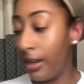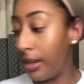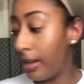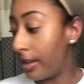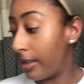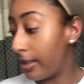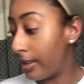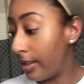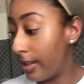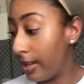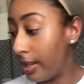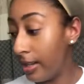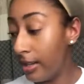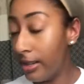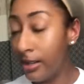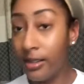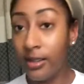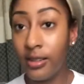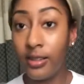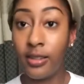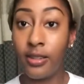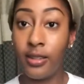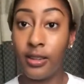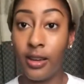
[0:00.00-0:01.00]
And then
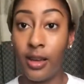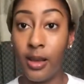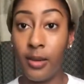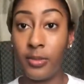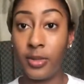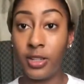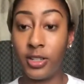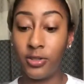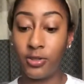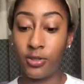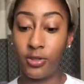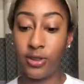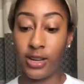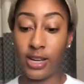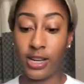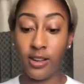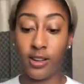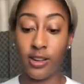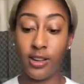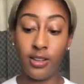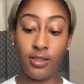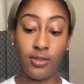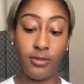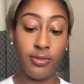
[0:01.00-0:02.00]
I'm gonna try
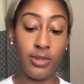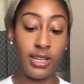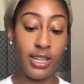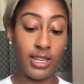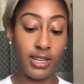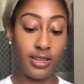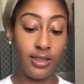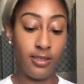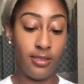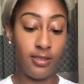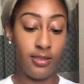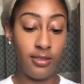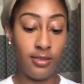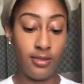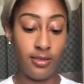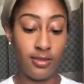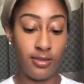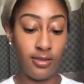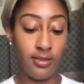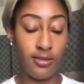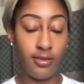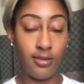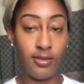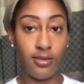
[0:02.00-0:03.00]
on the wig
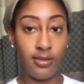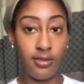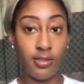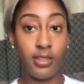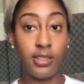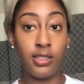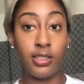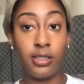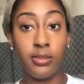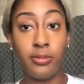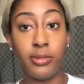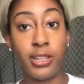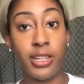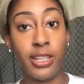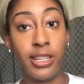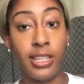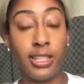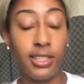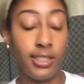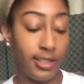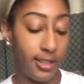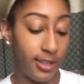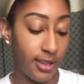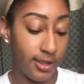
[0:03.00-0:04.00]
to see where I need
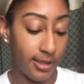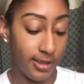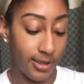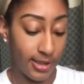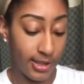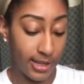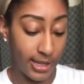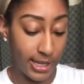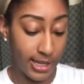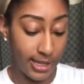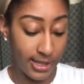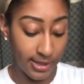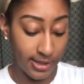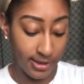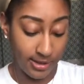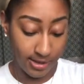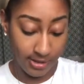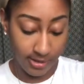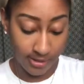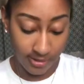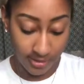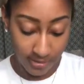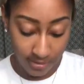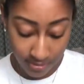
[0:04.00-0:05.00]
to cut the lace.
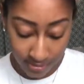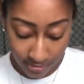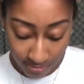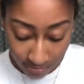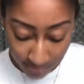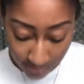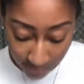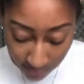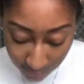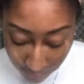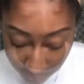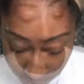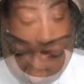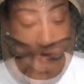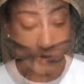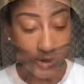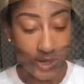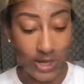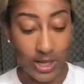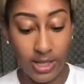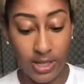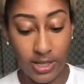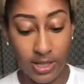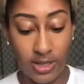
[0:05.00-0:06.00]
All
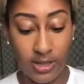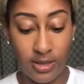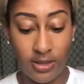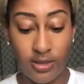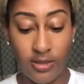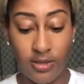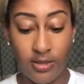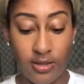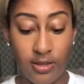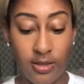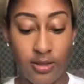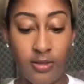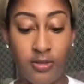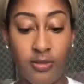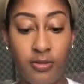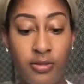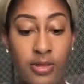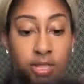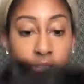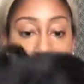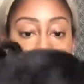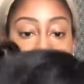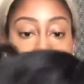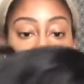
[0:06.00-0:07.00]
right, now the
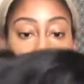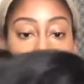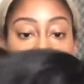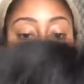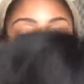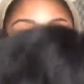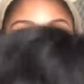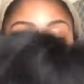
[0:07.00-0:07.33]
wig can